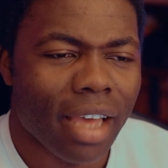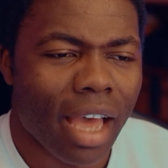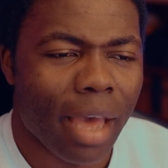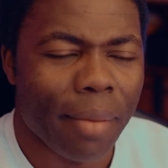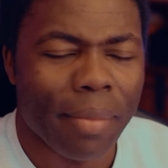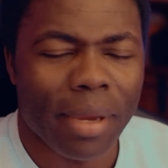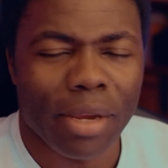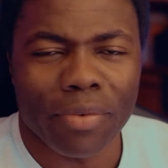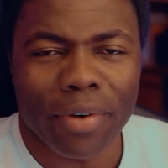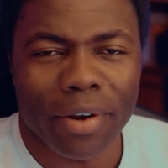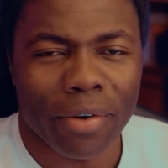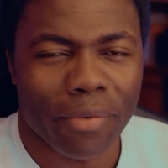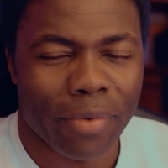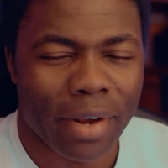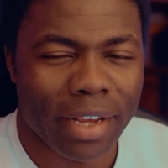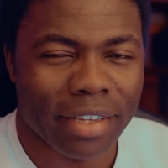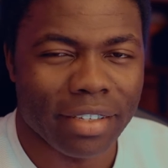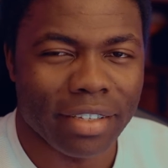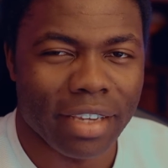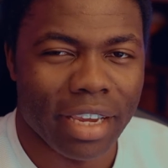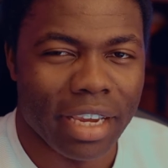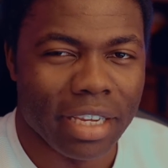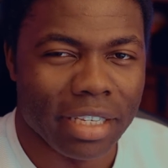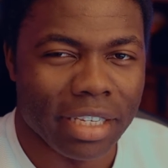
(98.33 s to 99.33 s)
I may regret
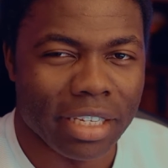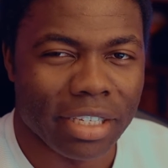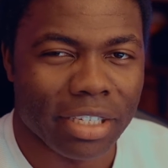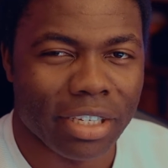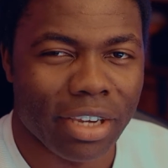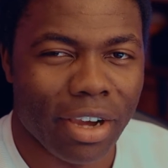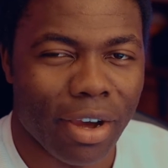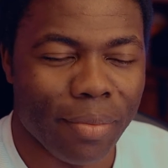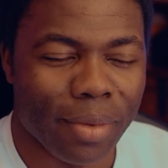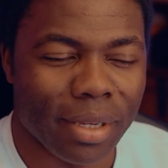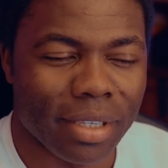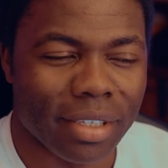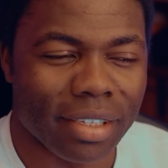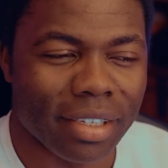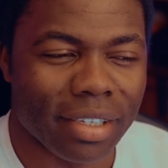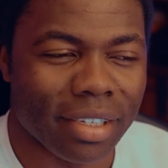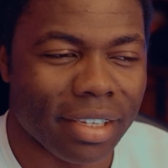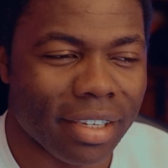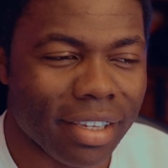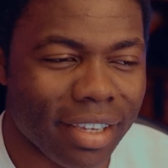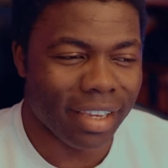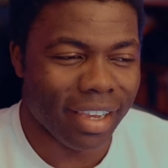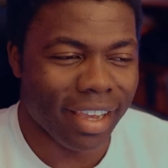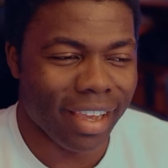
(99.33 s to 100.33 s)
saying this comment,